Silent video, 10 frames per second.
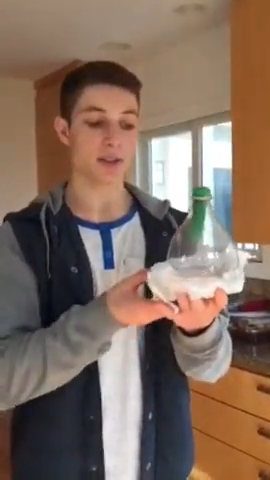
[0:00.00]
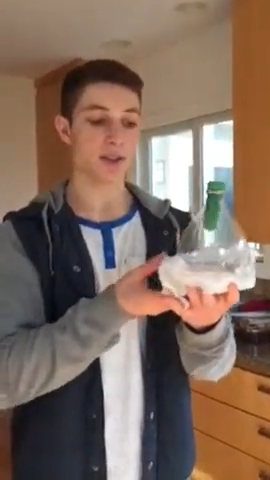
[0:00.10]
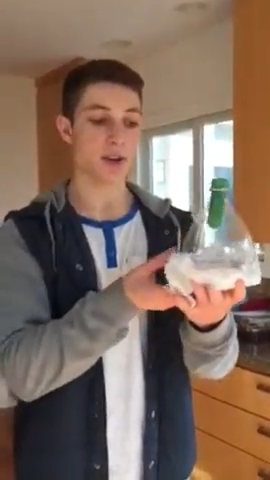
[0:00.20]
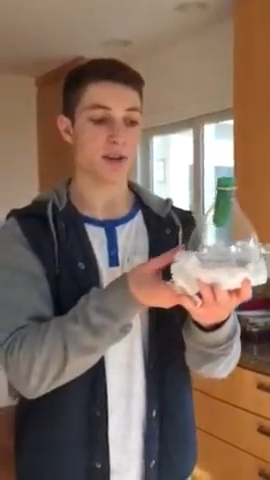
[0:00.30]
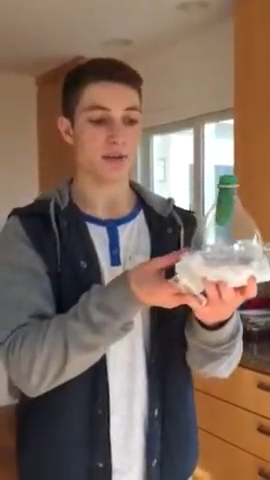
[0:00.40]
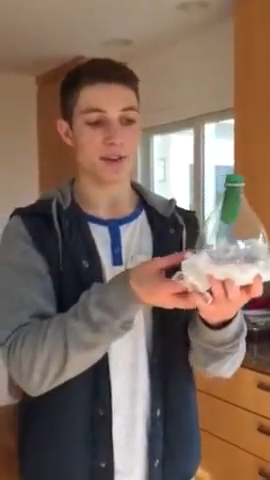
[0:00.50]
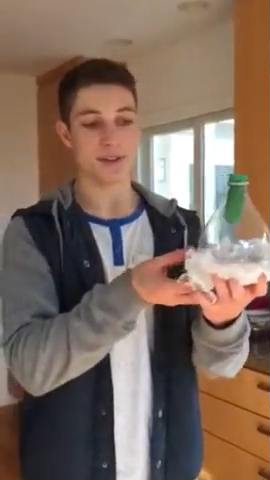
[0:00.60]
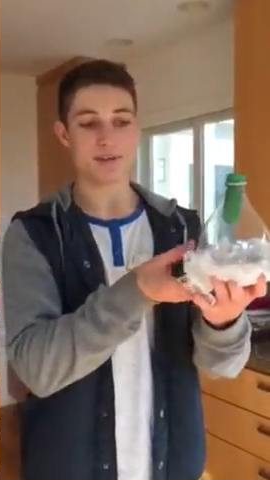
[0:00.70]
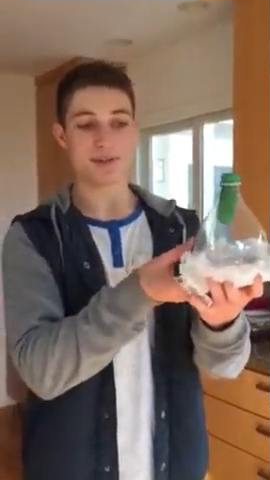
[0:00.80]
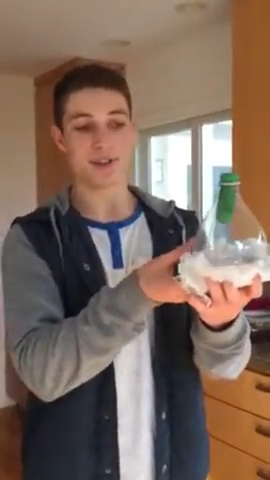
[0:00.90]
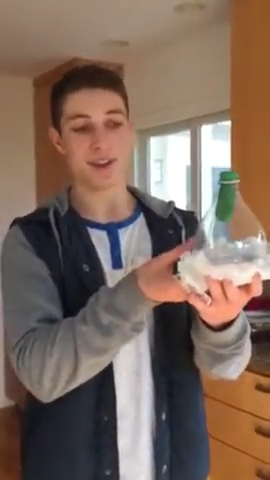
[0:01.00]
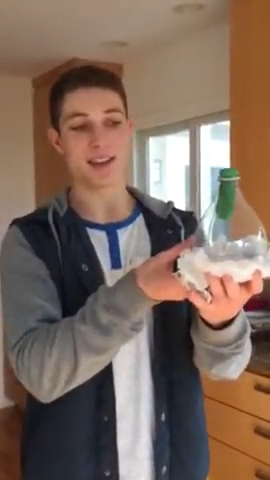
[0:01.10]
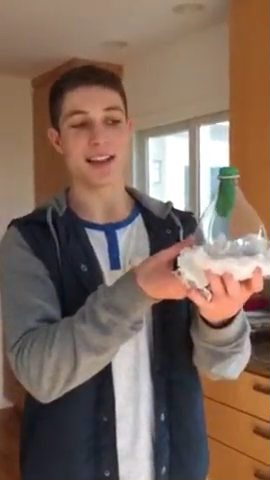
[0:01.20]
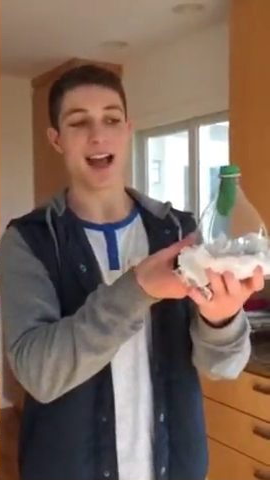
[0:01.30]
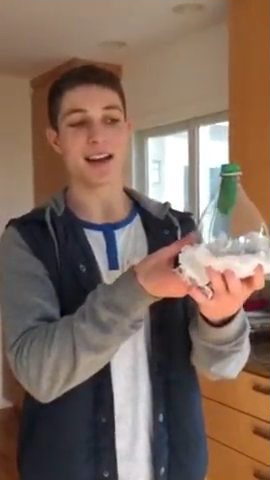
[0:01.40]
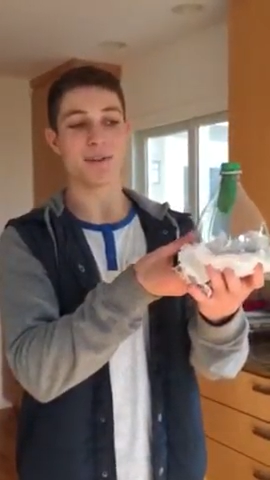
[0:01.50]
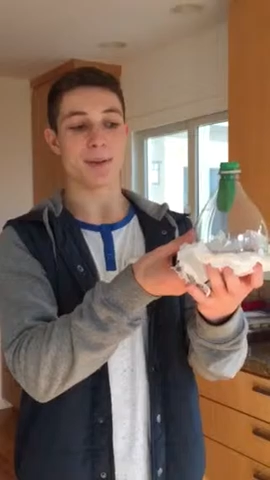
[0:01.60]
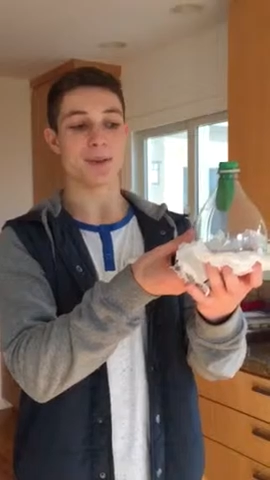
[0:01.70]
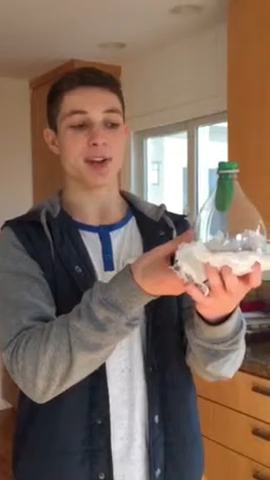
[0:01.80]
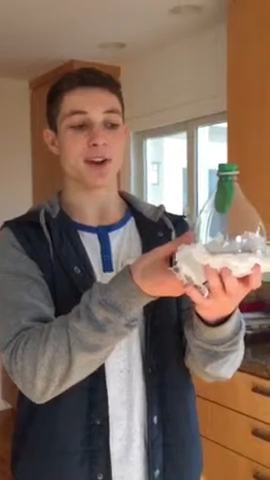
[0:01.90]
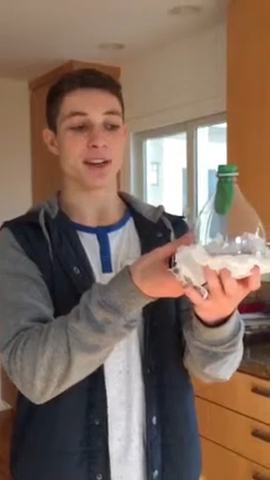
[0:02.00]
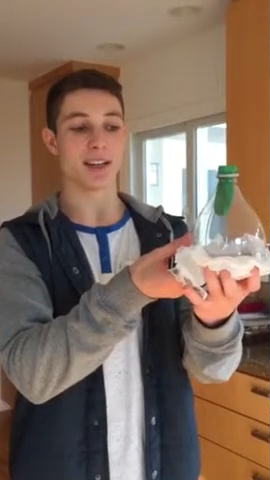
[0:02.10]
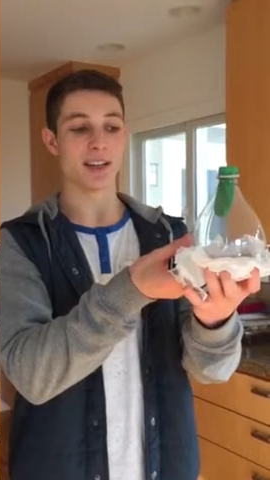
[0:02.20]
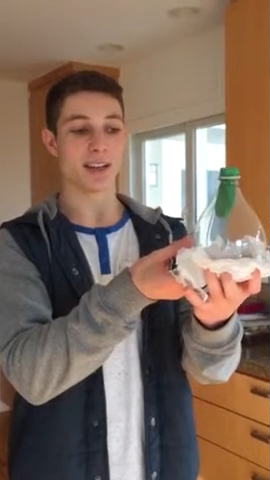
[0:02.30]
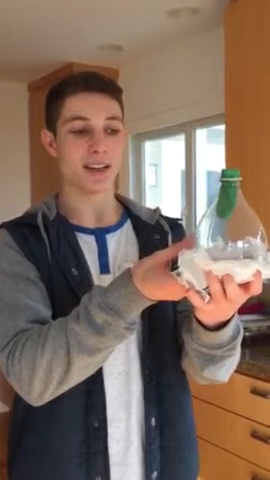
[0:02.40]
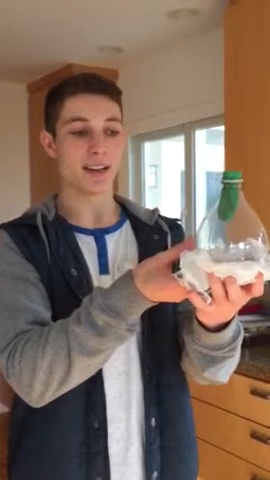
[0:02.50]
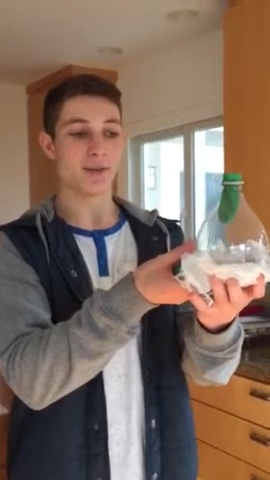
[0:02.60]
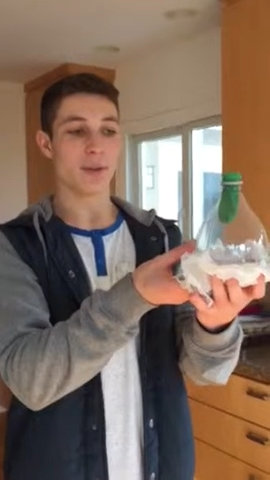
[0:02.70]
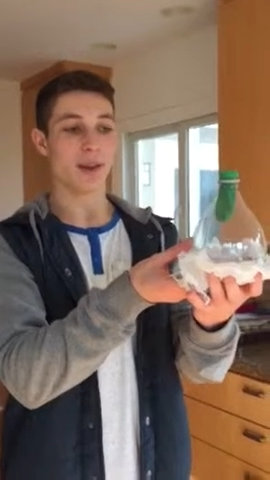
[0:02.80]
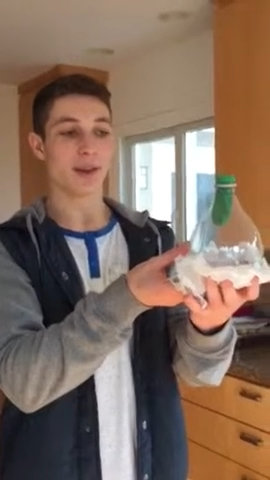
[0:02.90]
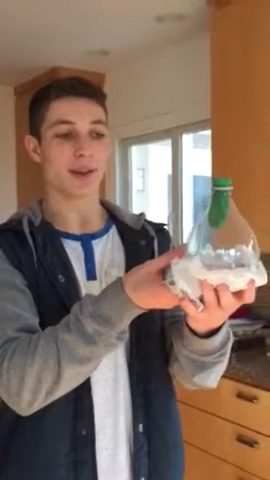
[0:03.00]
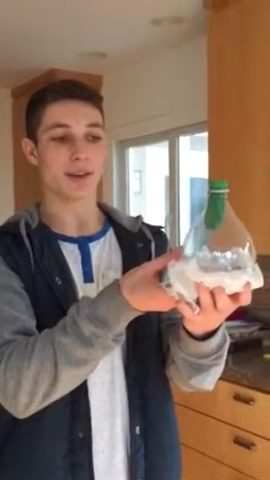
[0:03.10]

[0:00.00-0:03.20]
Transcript: So if we do it again, if I'm starting with